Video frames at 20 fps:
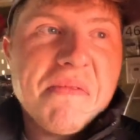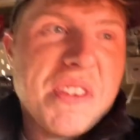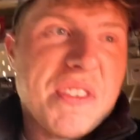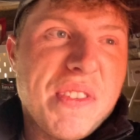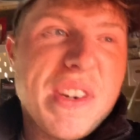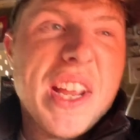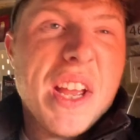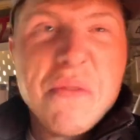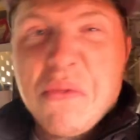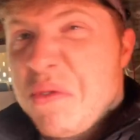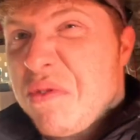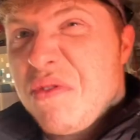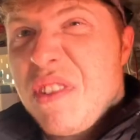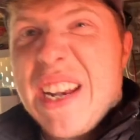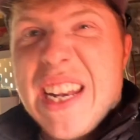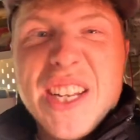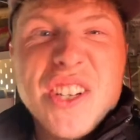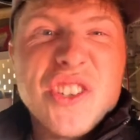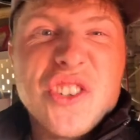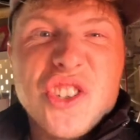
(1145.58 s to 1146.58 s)
video was
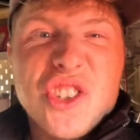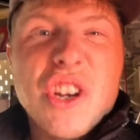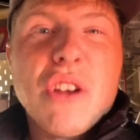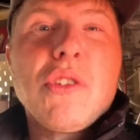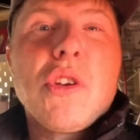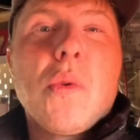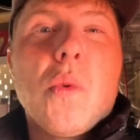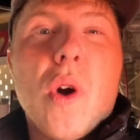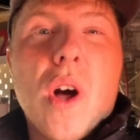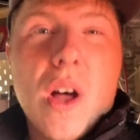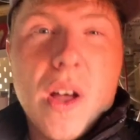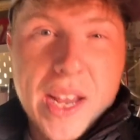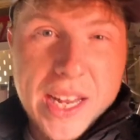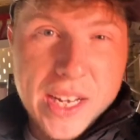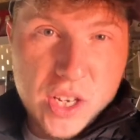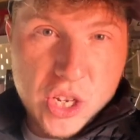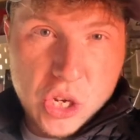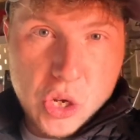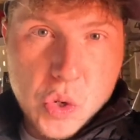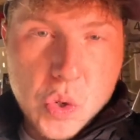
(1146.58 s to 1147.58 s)
really just to show you what I
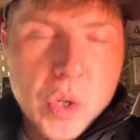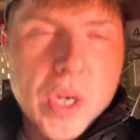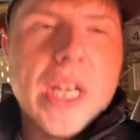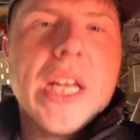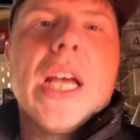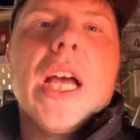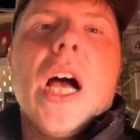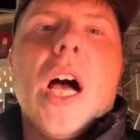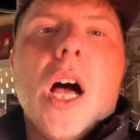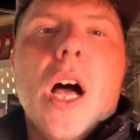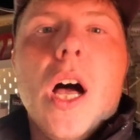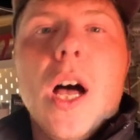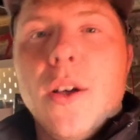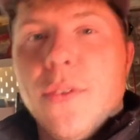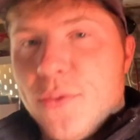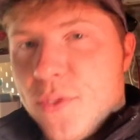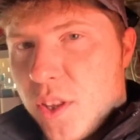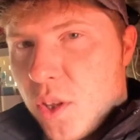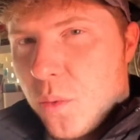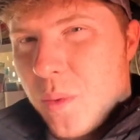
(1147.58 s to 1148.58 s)
do
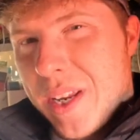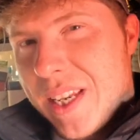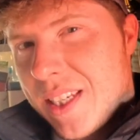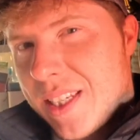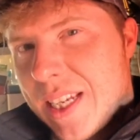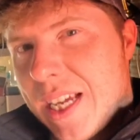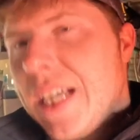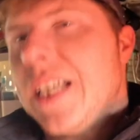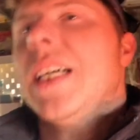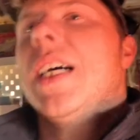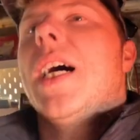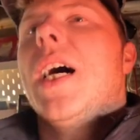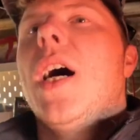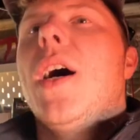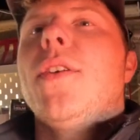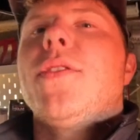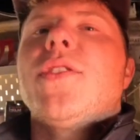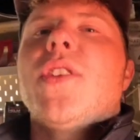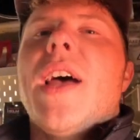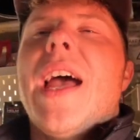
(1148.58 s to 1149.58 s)
after the winter,
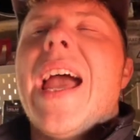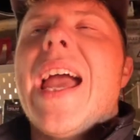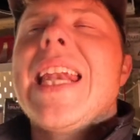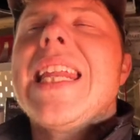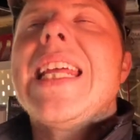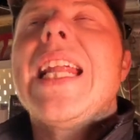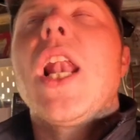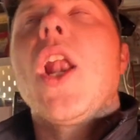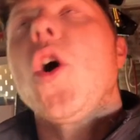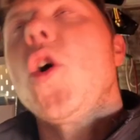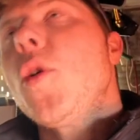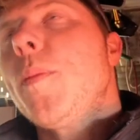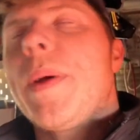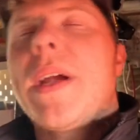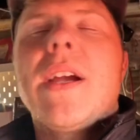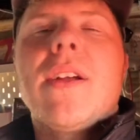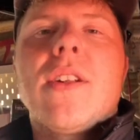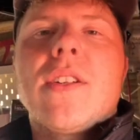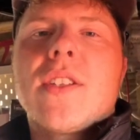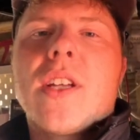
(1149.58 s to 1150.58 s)
after any long
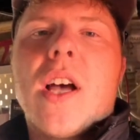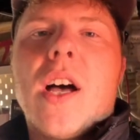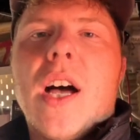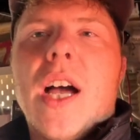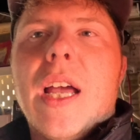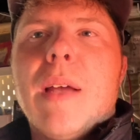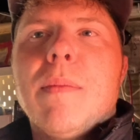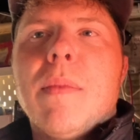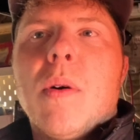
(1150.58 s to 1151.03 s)
period of time.